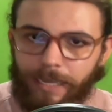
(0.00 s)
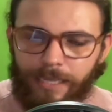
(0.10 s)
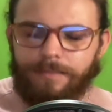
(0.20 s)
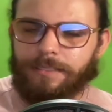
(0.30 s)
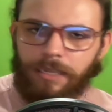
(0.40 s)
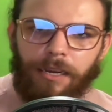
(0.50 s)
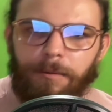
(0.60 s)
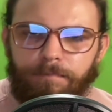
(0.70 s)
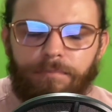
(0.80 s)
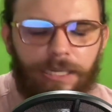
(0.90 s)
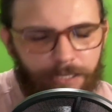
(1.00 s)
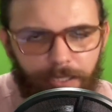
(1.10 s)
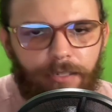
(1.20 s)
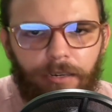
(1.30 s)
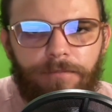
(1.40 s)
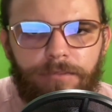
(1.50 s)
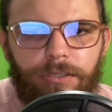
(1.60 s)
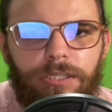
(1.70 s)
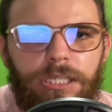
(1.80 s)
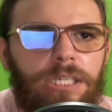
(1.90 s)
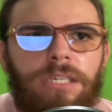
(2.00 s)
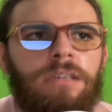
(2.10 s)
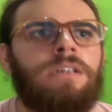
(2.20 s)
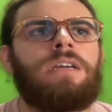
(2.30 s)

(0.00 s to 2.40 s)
ends up by the end of the year,